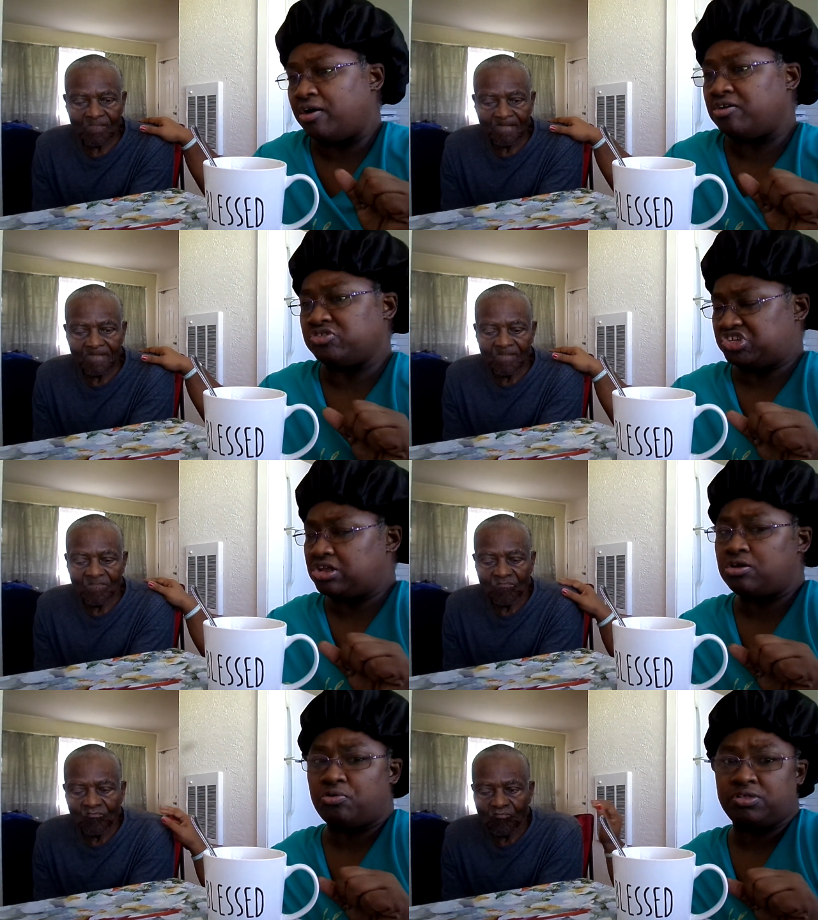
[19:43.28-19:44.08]
Speaker 1: Oh, she
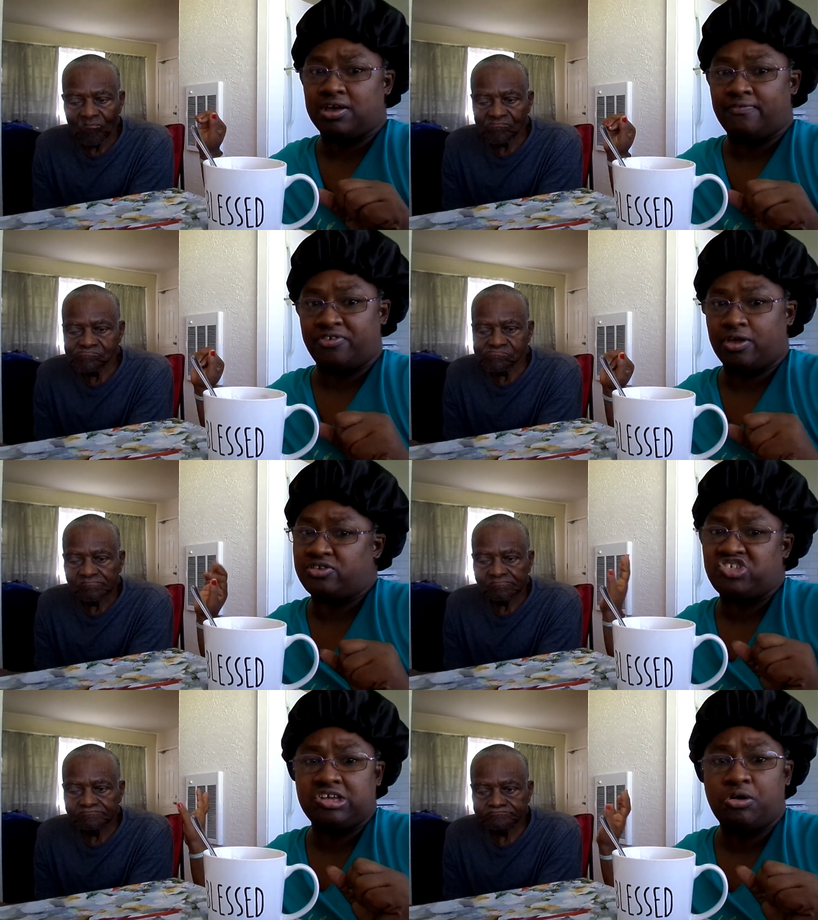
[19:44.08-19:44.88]
don't love,
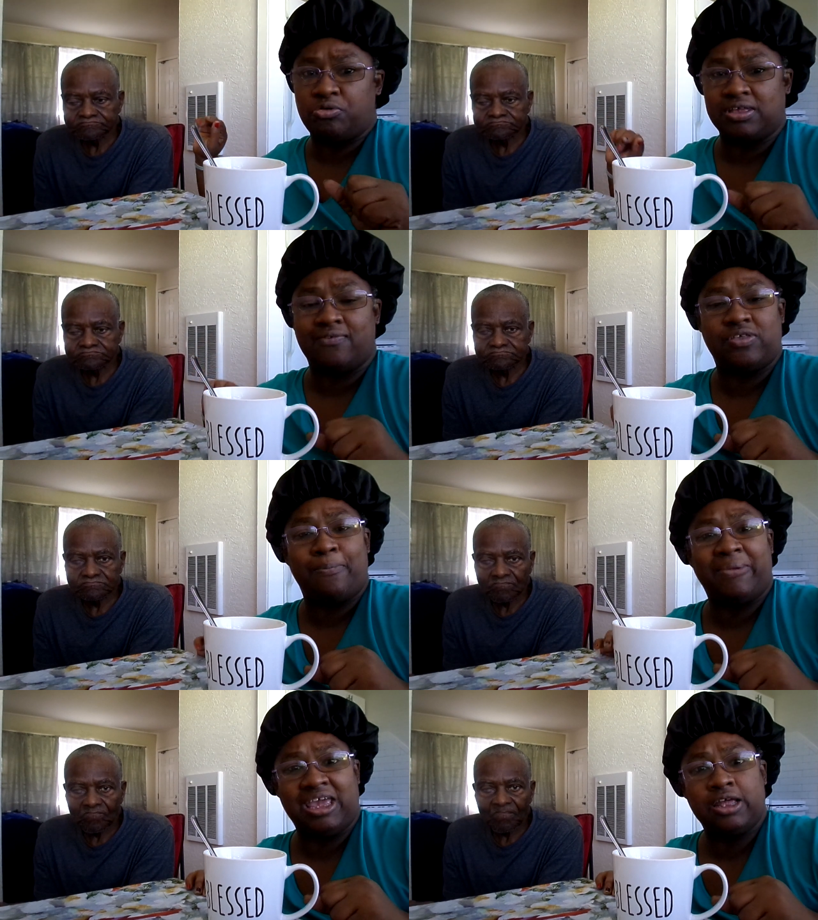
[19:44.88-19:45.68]
she don't love that
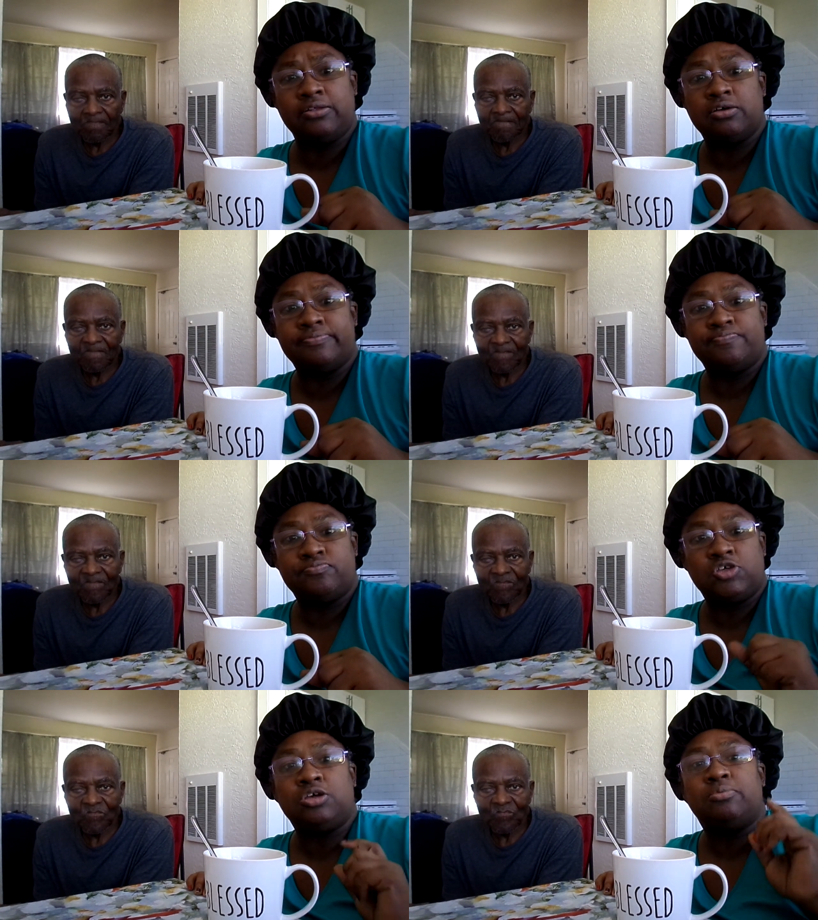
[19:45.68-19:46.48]
man.
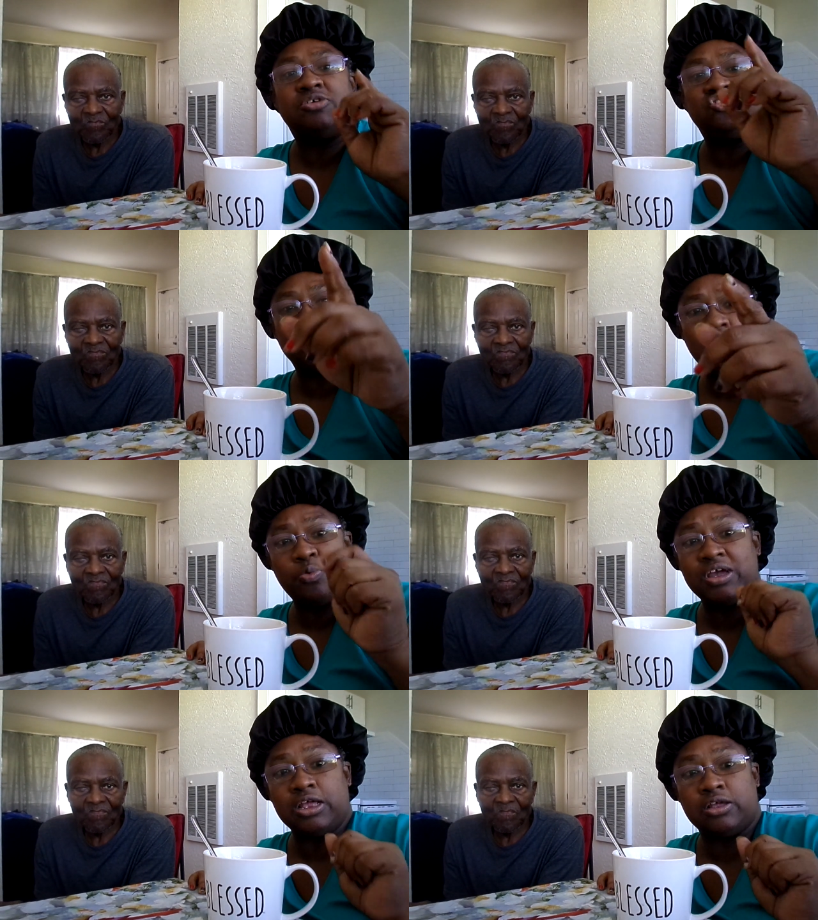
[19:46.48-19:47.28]
But you know
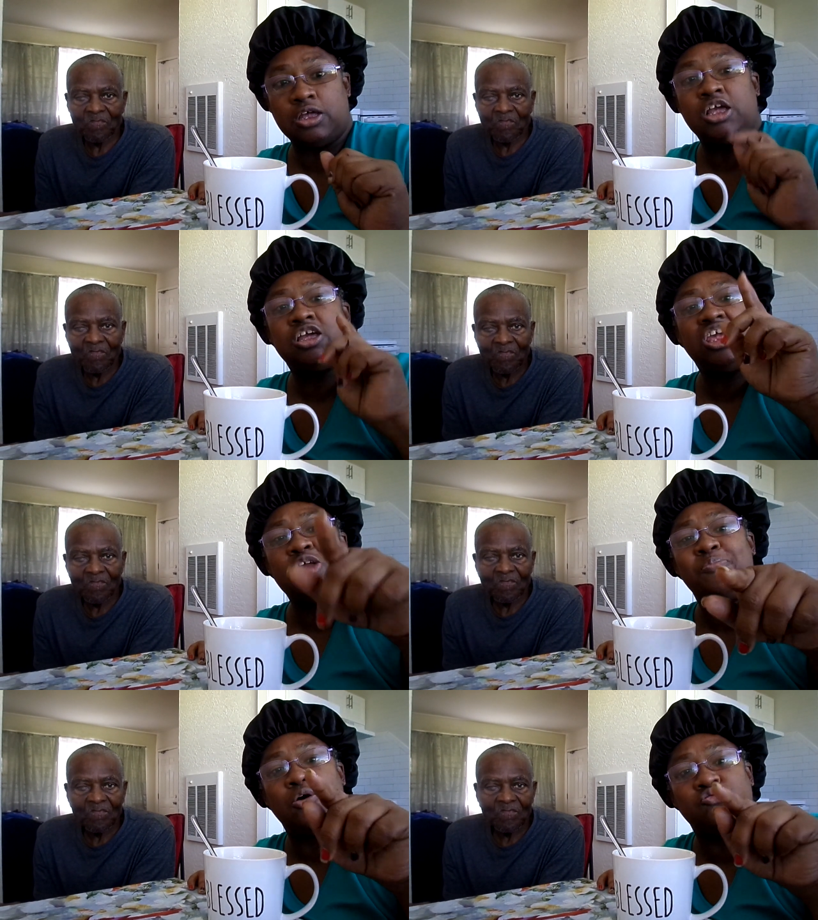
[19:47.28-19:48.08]
what?
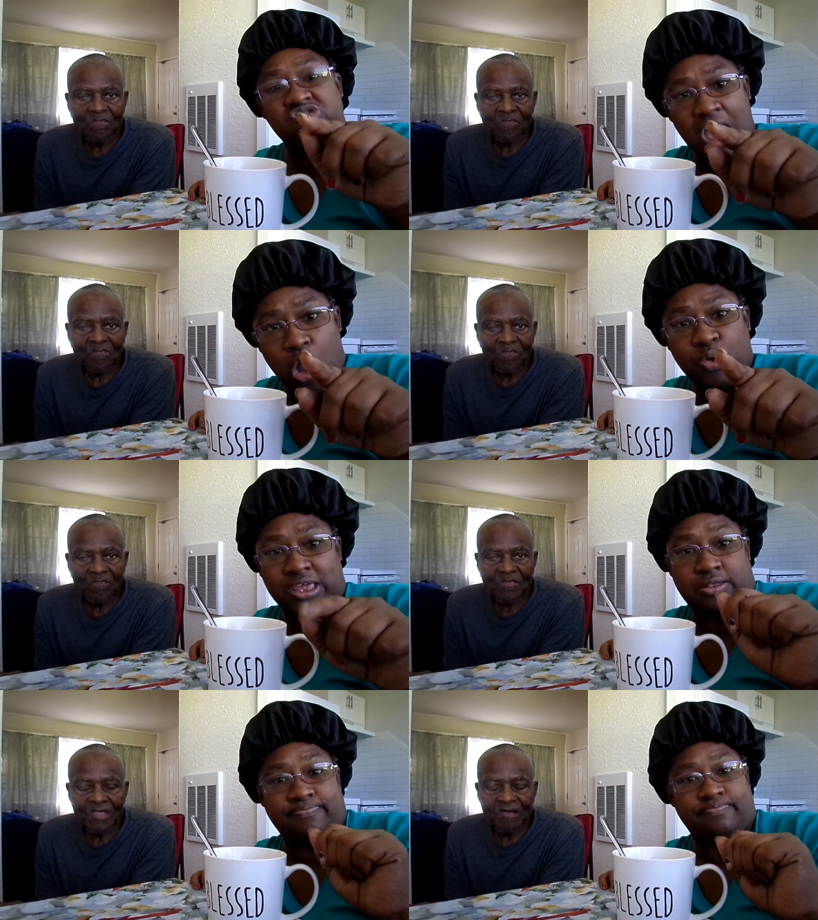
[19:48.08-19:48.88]
Keep on
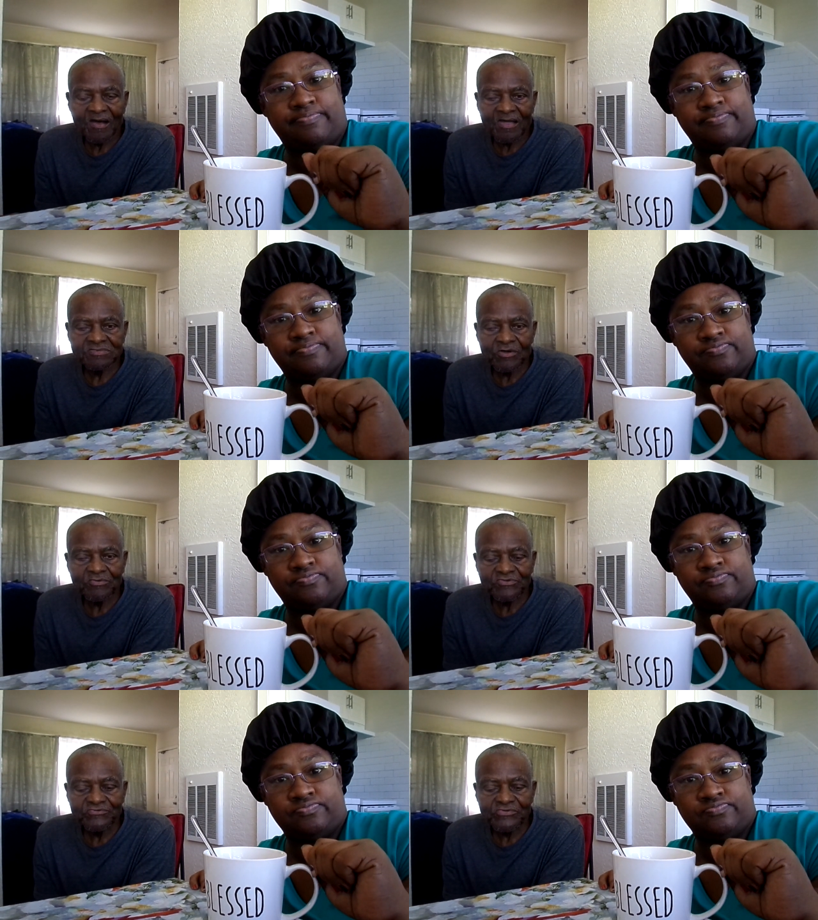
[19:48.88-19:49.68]
talking.
Speaker 2: God
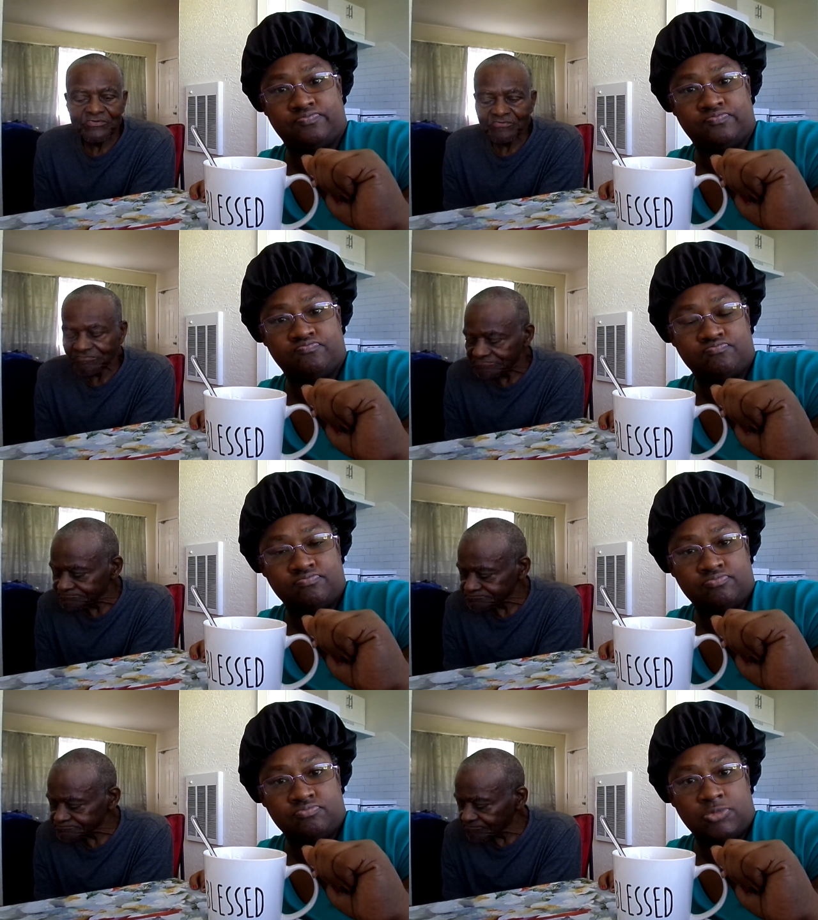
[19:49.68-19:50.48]
knows the truth.
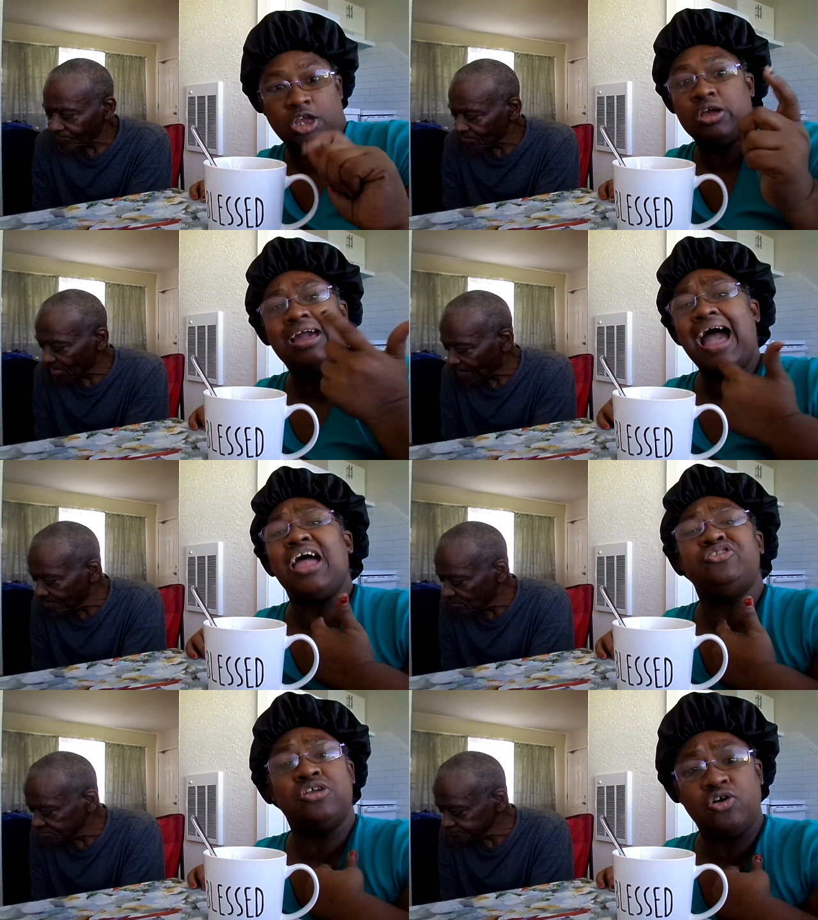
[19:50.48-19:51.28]

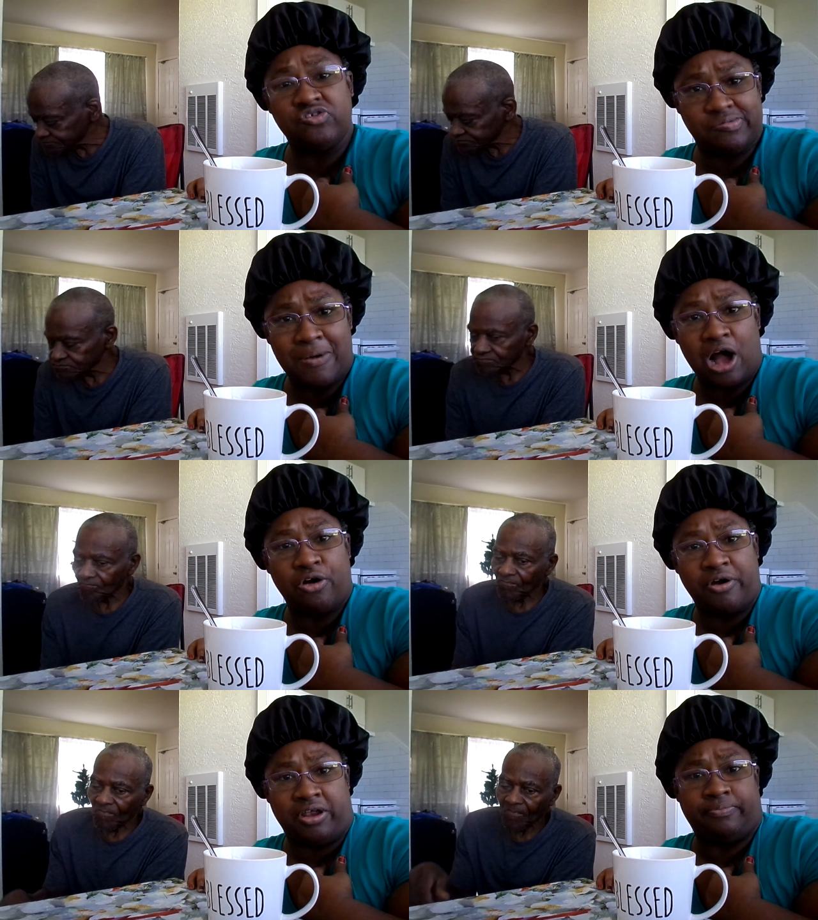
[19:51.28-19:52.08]
Speaker 1: God knows my
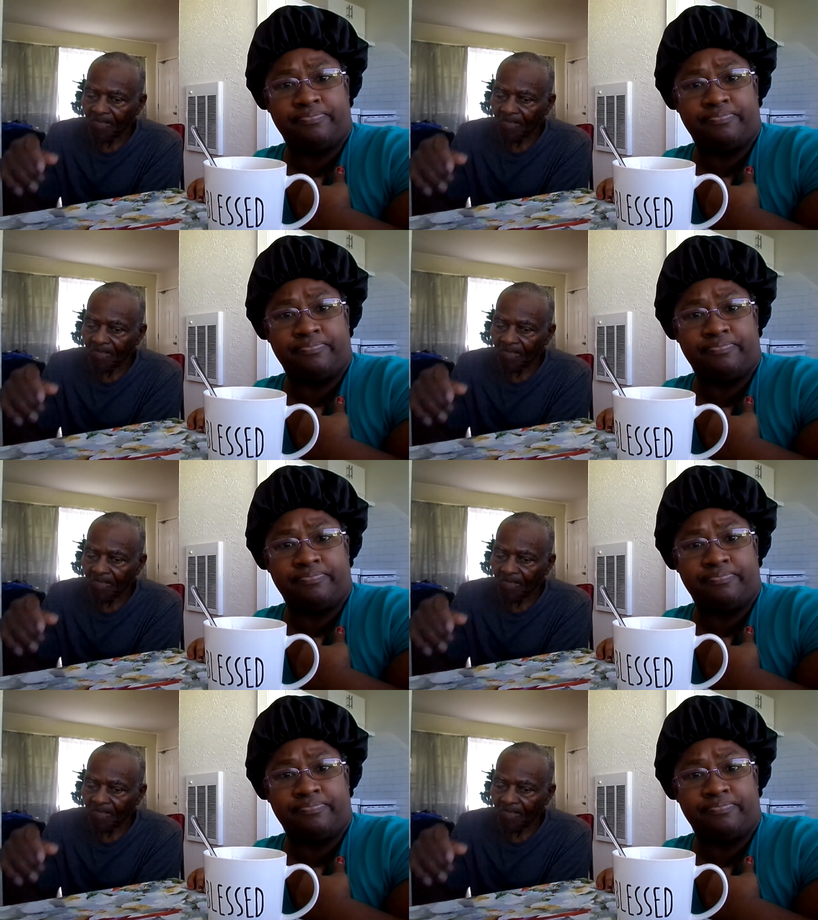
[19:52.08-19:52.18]
heart.